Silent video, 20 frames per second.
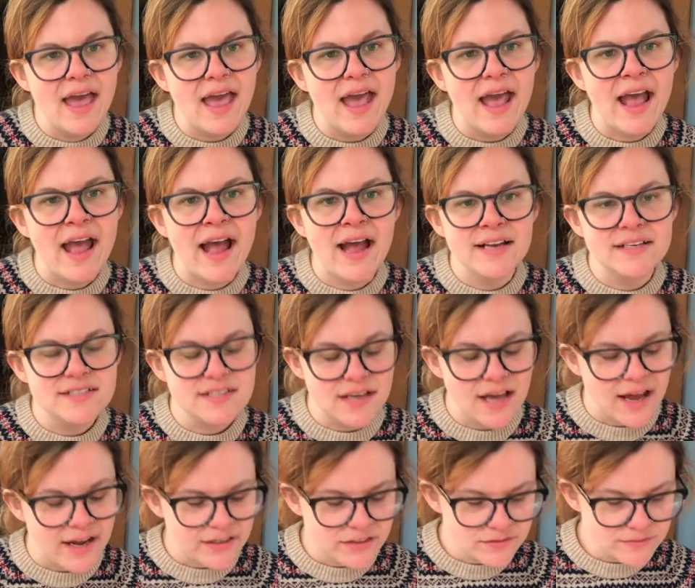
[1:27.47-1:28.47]
And
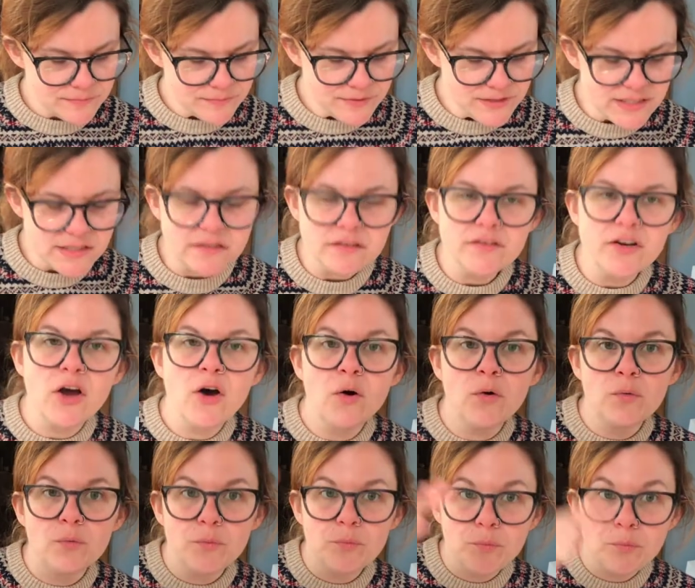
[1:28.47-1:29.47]
I didn't
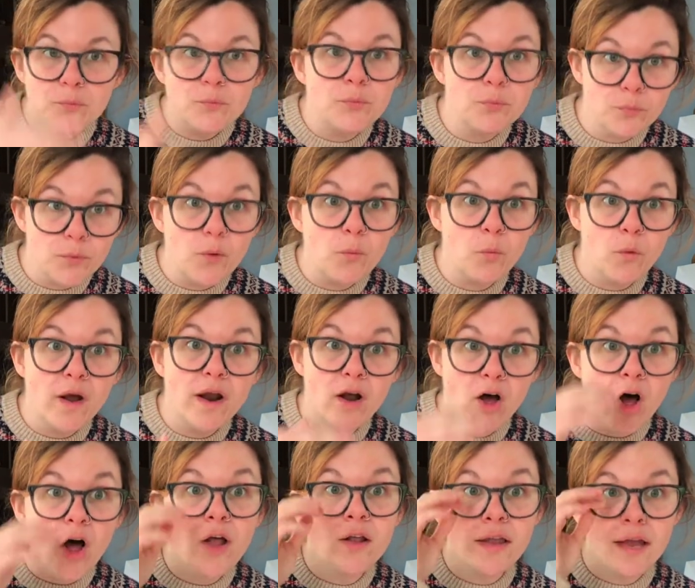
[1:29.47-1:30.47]
know what
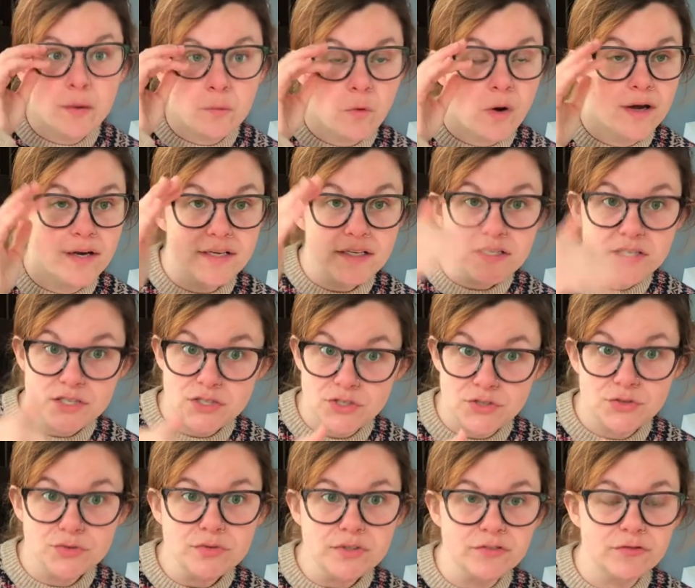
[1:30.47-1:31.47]
all I wanted to
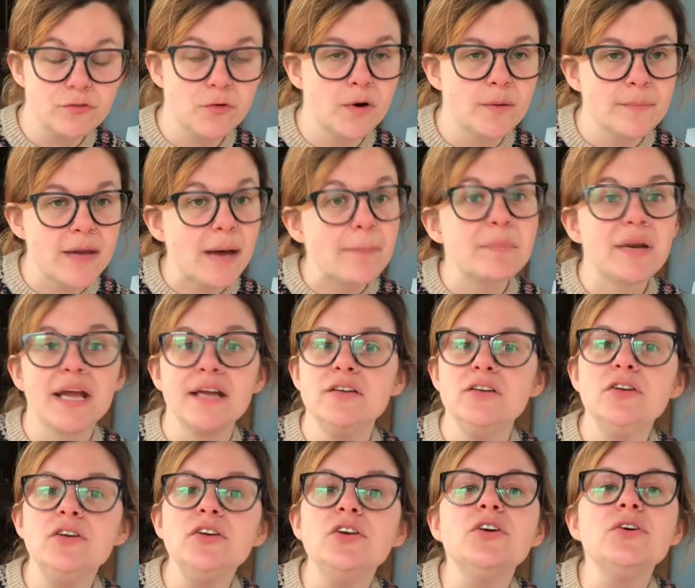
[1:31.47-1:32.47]
do in format, but I
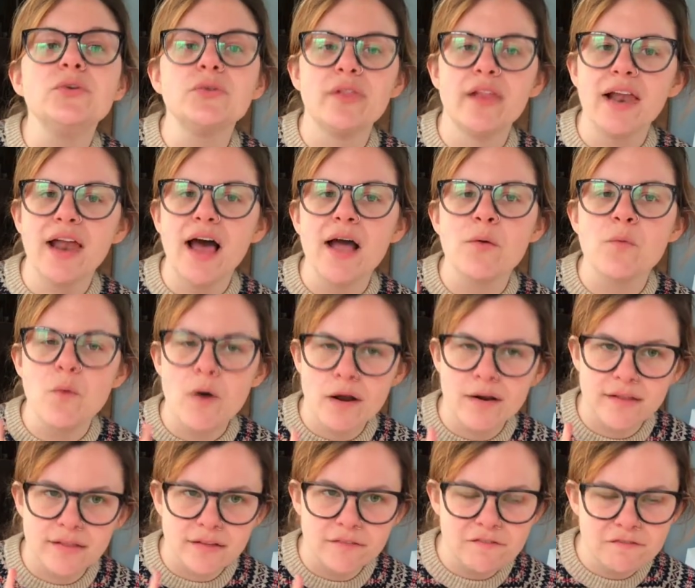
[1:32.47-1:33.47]
knew that I
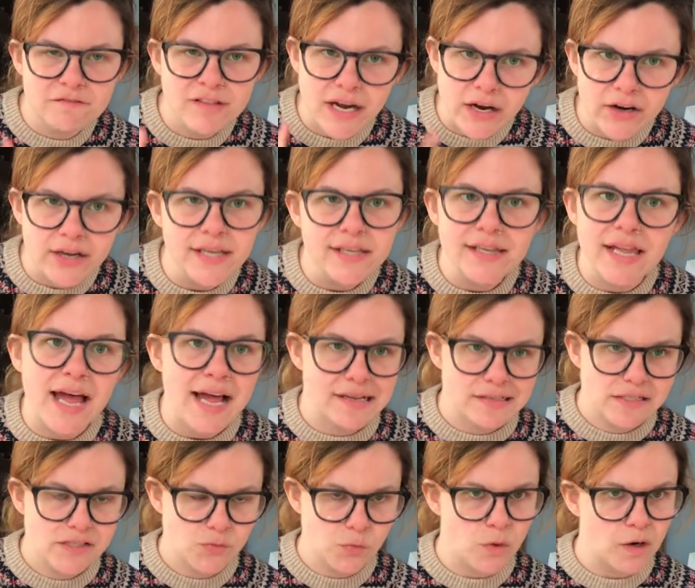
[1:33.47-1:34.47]
wanted the very
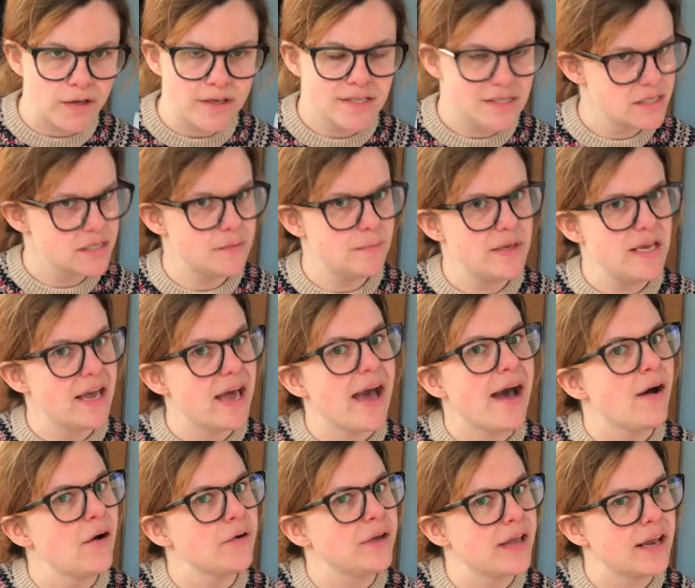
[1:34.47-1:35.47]
last one to be
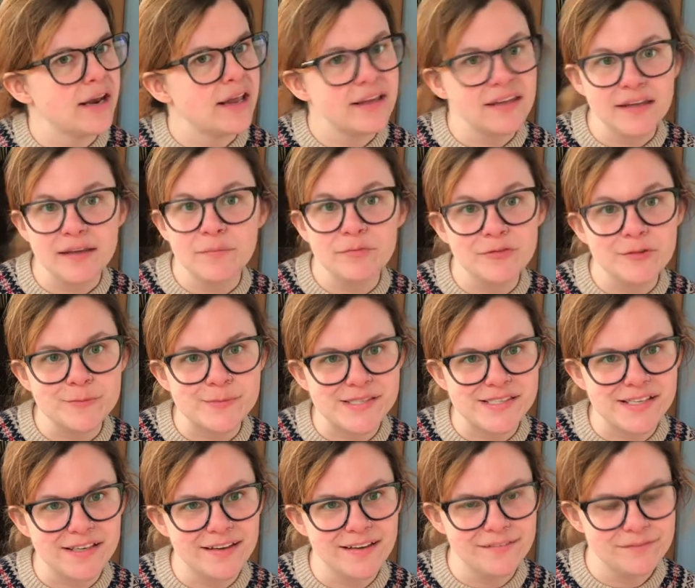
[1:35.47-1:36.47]
How Can I Keep From
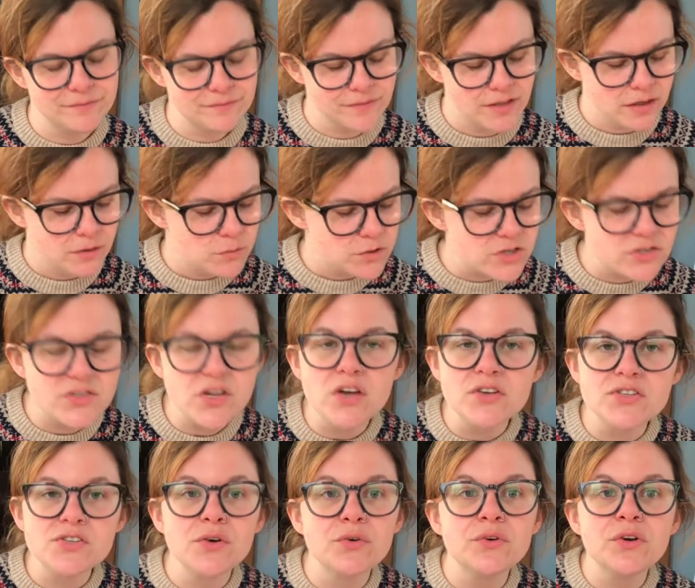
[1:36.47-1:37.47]
Singing, which is
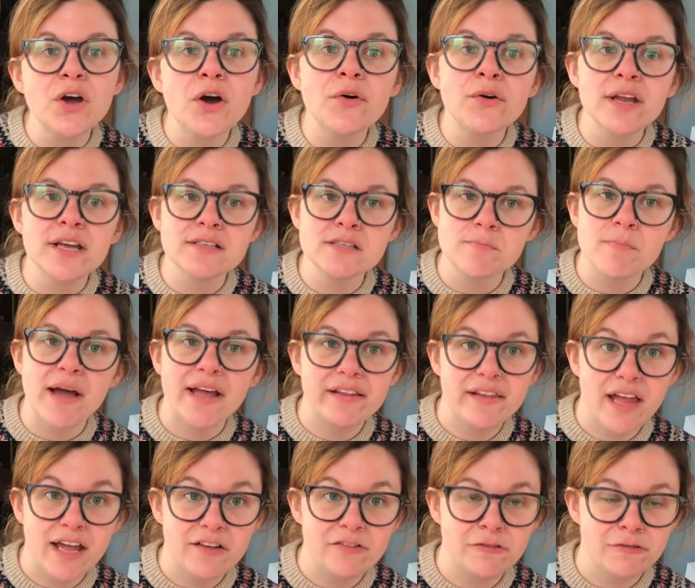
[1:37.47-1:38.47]
also known as My
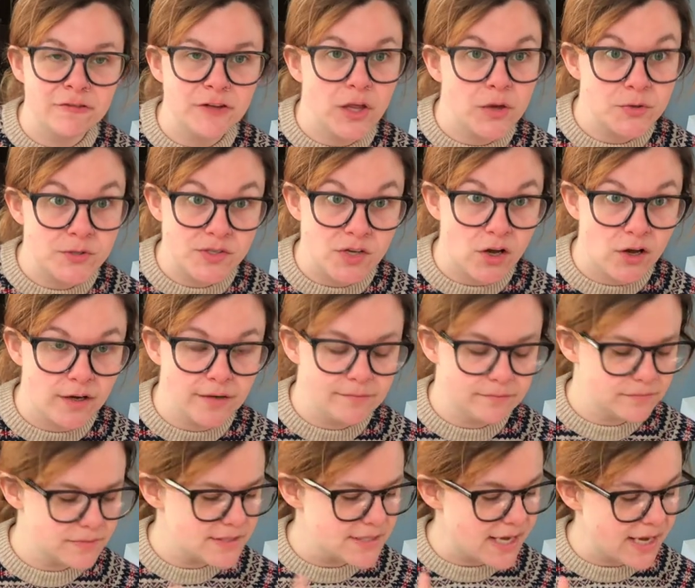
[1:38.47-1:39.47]
Life Flows On.
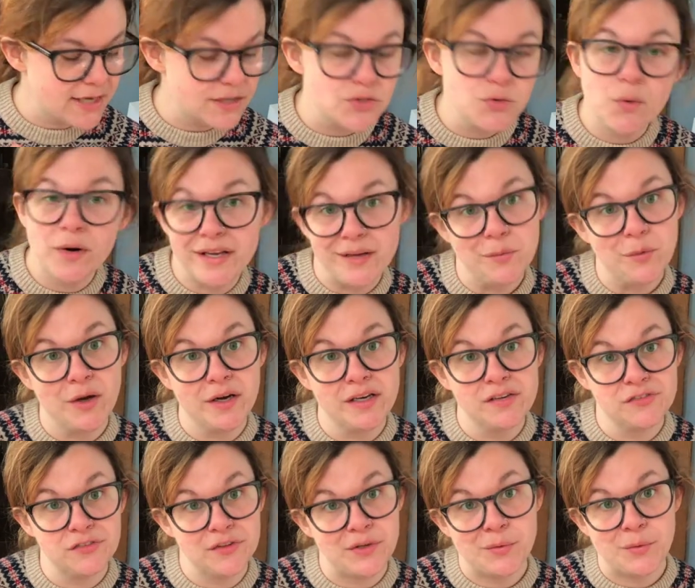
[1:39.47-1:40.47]
It's 821
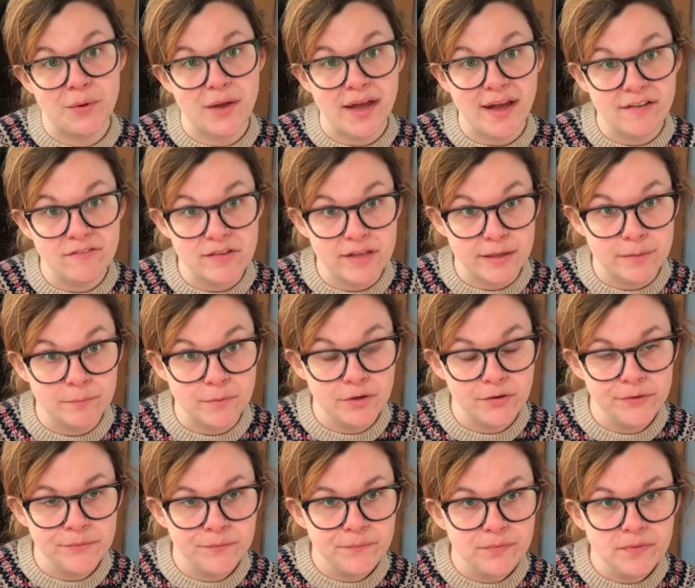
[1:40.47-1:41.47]
if you have a
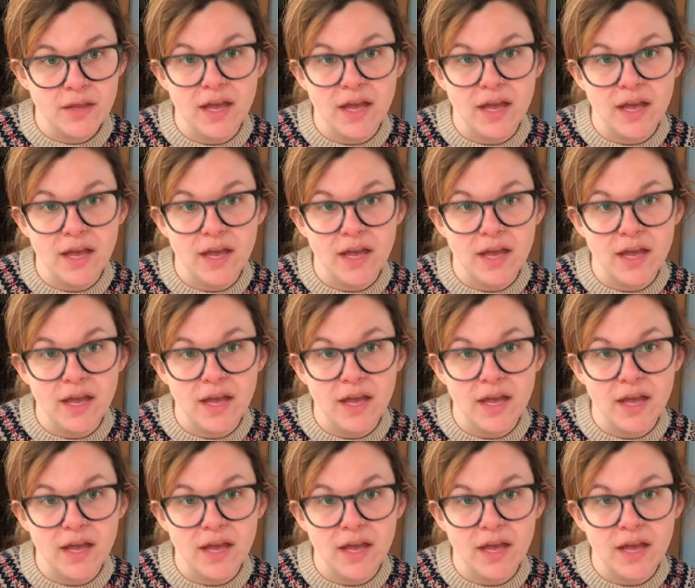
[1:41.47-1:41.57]
hymnal.